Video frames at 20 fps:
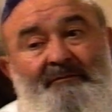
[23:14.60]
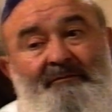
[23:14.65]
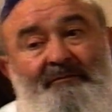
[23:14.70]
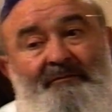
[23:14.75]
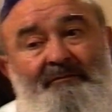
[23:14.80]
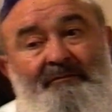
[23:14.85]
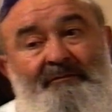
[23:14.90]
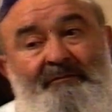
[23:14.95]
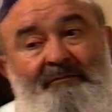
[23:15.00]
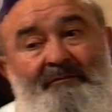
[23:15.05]

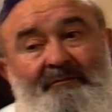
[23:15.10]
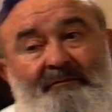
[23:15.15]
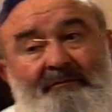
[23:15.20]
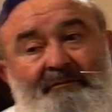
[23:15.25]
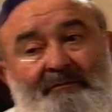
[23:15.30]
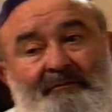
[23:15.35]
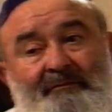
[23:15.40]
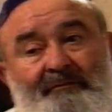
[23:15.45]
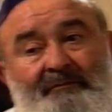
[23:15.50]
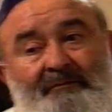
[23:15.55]
in that time
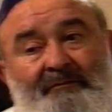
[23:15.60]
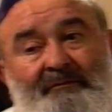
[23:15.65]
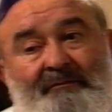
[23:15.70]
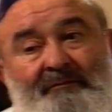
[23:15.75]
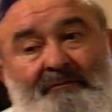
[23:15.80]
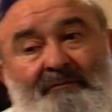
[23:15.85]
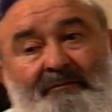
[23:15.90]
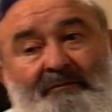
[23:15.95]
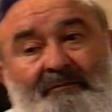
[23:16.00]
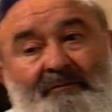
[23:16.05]
that you were,
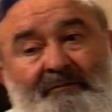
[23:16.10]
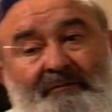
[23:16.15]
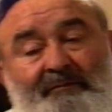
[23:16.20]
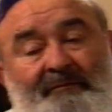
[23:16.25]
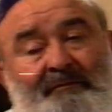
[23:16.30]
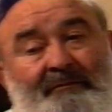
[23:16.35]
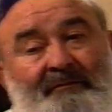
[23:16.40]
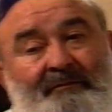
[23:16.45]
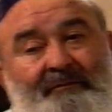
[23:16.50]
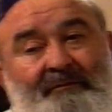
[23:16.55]

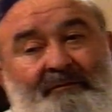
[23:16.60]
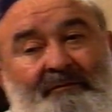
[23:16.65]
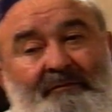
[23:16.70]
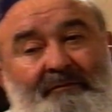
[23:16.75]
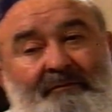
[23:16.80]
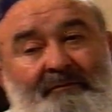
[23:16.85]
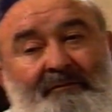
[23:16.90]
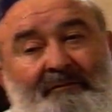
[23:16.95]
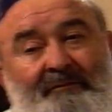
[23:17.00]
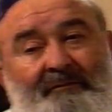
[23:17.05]

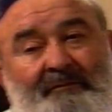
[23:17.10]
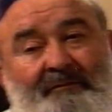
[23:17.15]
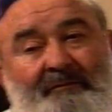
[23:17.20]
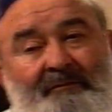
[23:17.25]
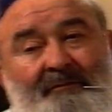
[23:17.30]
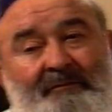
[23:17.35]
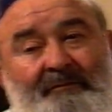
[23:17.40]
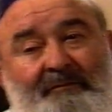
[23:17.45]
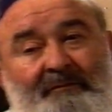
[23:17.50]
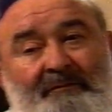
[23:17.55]
after you
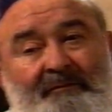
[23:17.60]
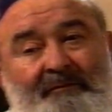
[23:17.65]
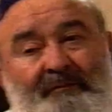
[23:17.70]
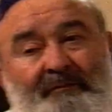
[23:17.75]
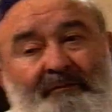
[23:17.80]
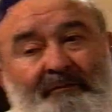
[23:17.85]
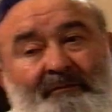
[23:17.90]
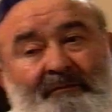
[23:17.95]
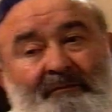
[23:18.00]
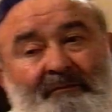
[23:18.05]
arrived in
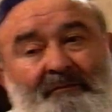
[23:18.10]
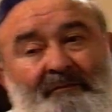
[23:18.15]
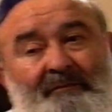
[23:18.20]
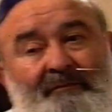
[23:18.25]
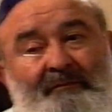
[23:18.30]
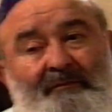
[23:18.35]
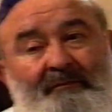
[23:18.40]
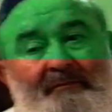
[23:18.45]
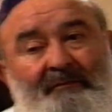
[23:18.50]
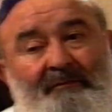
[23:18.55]
Budapest
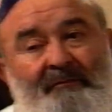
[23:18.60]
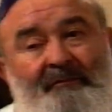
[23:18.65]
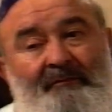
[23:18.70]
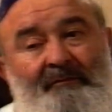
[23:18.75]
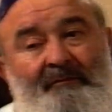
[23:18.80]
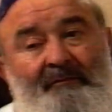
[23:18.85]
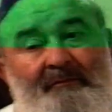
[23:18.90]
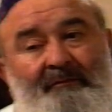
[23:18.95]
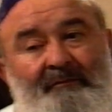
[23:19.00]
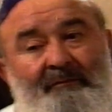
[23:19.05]
in
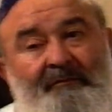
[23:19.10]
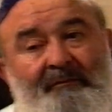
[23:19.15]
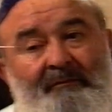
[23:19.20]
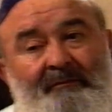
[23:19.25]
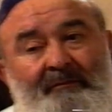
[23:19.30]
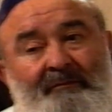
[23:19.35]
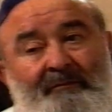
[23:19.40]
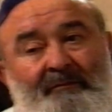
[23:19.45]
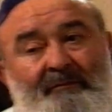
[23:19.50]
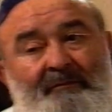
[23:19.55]
43,
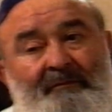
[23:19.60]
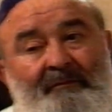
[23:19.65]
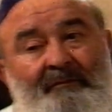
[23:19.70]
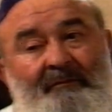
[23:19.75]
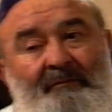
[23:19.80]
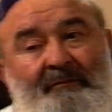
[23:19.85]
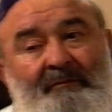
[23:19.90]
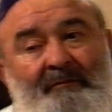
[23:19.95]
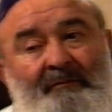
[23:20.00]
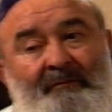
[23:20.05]
did
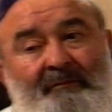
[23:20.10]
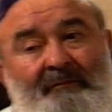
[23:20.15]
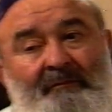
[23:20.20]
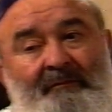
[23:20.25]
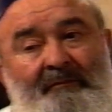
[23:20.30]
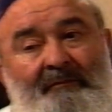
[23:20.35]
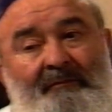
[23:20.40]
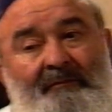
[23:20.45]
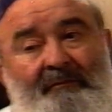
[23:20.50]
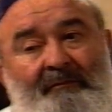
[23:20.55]
you go
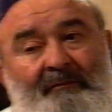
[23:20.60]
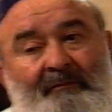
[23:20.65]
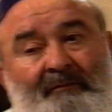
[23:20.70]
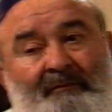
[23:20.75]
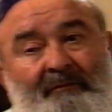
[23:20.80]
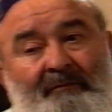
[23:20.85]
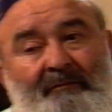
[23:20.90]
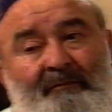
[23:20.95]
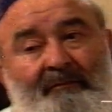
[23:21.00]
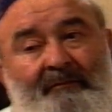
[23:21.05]
to visit
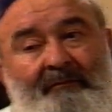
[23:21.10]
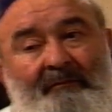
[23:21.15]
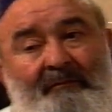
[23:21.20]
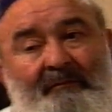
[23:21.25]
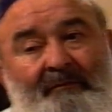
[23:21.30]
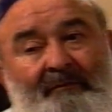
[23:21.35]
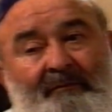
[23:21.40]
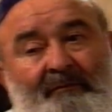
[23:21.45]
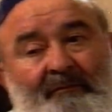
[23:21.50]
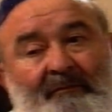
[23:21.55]
your
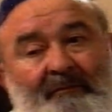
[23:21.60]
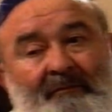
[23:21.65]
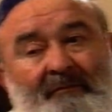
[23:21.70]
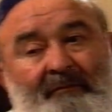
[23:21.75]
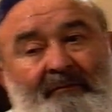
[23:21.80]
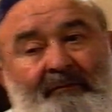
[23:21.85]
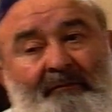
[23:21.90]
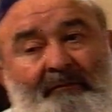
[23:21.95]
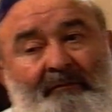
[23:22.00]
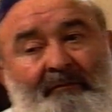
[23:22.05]
family ever
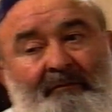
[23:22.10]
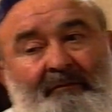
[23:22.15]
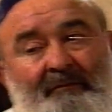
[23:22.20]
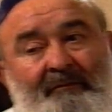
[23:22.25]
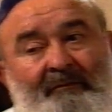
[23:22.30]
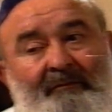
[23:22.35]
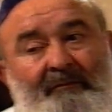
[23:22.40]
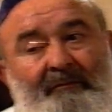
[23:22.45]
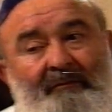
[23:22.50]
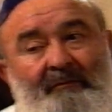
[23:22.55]

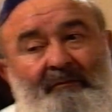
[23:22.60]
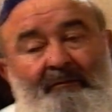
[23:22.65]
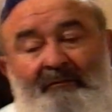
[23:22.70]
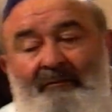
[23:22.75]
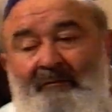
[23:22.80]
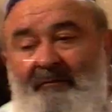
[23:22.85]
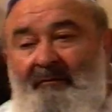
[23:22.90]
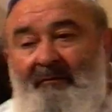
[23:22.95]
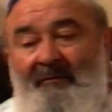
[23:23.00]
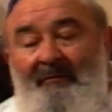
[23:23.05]

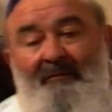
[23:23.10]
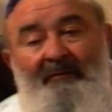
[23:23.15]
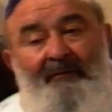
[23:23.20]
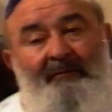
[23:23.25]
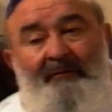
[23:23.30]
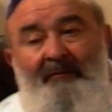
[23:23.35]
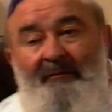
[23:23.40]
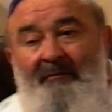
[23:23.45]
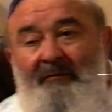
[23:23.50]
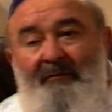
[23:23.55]
in
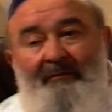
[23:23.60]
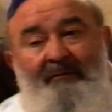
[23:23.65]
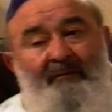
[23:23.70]
Simleul?